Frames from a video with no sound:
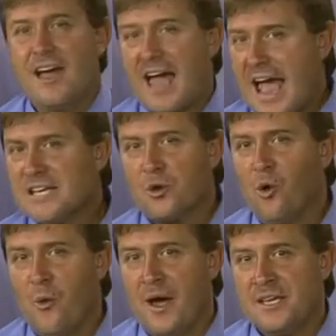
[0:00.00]
As
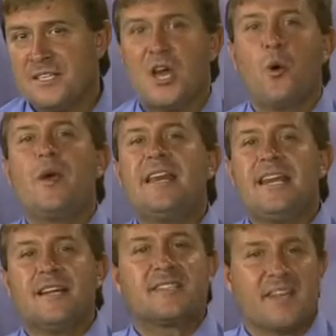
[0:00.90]
always, we
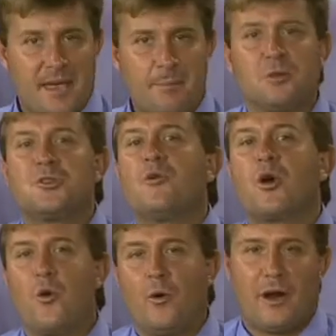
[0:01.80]
need a table to
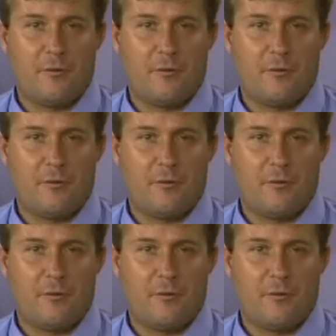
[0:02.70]
record our